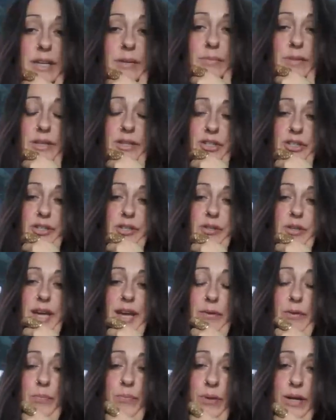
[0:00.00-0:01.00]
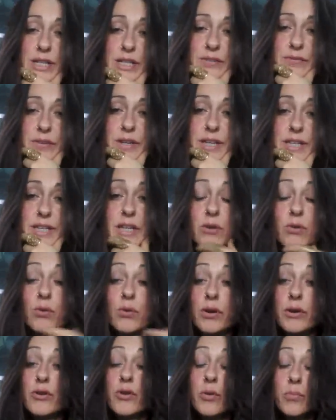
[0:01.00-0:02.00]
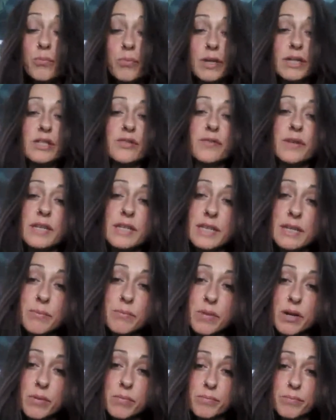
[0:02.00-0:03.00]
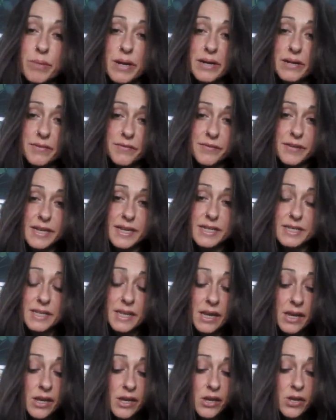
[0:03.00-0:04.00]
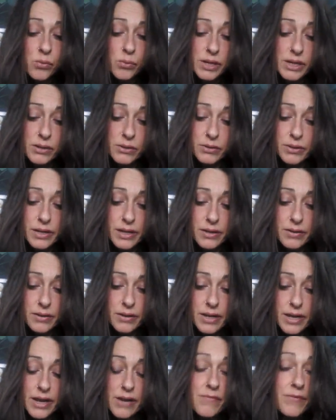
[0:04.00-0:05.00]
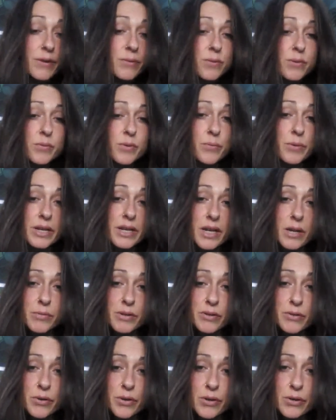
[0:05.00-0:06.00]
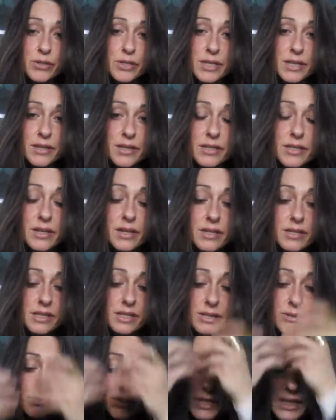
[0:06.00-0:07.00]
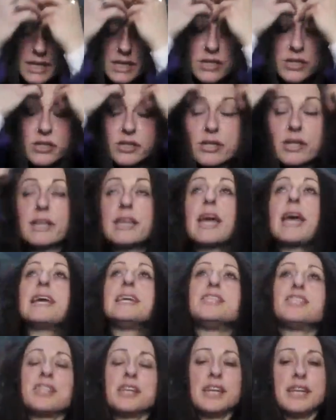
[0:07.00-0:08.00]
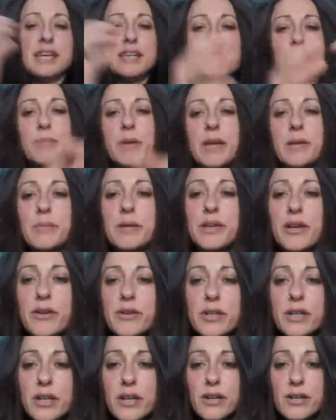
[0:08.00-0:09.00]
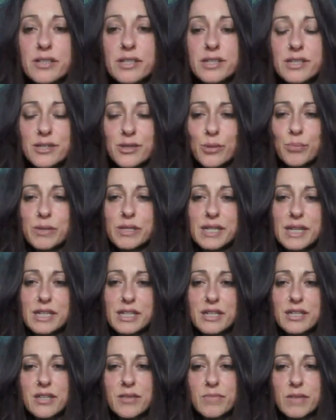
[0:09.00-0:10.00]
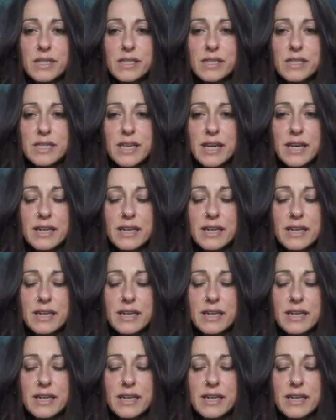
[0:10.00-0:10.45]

really mentioned how a breastfeeding or a non-breastfeeding mum benefits. Well, every woman we come across, and I still teach occasionally the baby yoga classes, so I'll be teaching them this